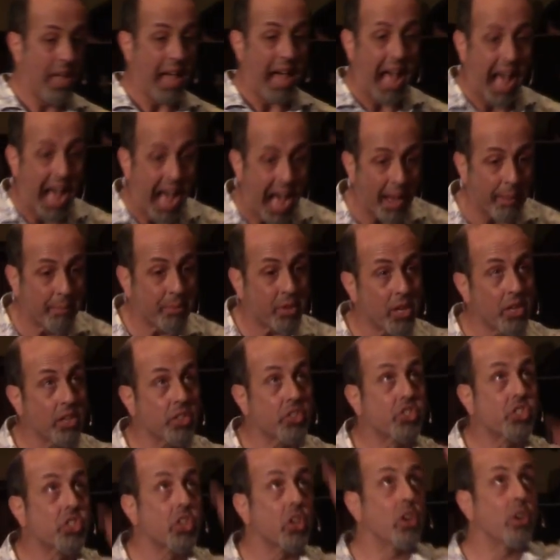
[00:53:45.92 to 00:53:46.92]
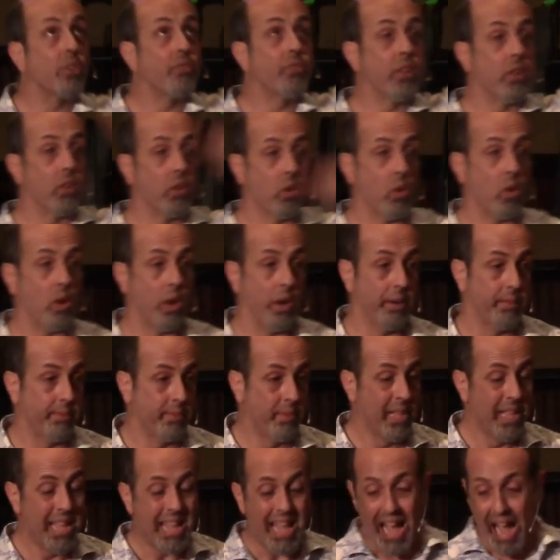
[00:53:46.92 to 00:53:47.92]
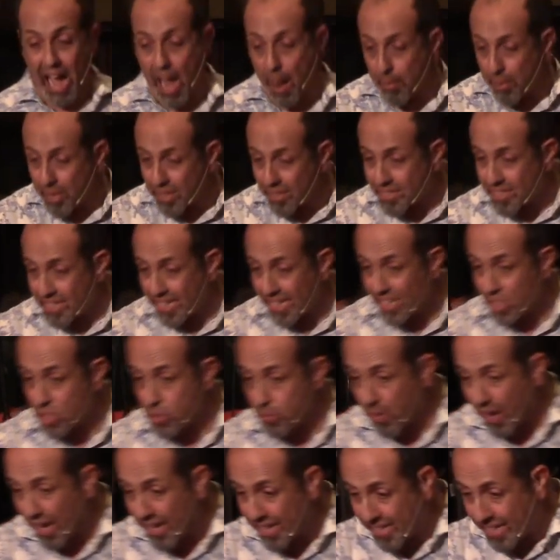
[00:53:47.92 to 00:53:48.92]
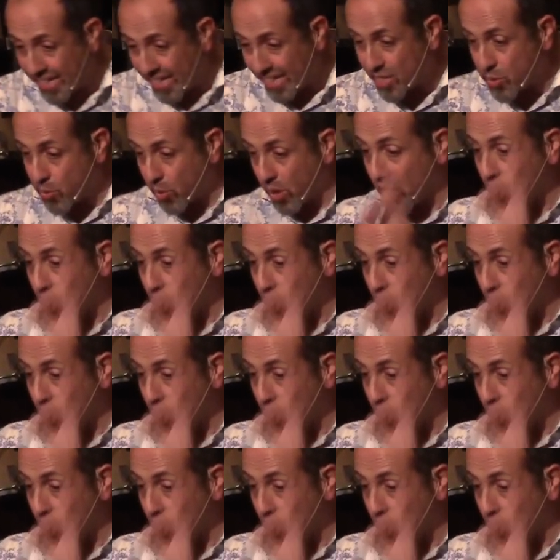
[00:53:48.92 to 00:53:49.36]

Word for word: I'm going to serve the Lord. I'm going to teach my kids what it